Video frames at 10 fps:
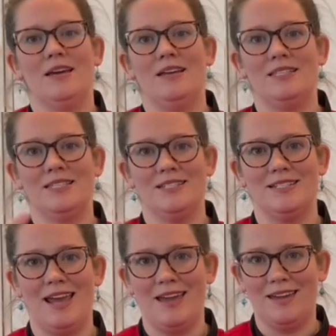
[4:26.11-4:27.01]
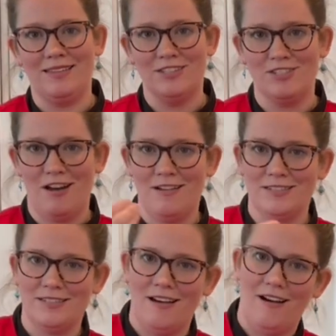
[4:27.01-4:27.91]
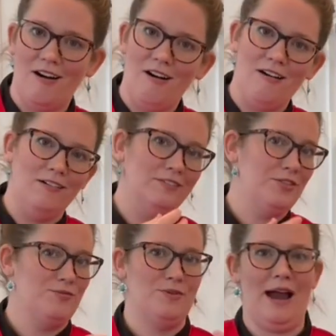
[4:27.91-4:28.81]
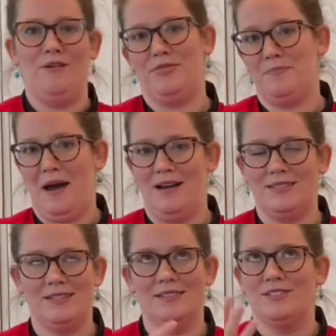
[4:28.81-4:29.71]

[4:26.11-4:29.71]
it's taking the sauce all throughout the pasta,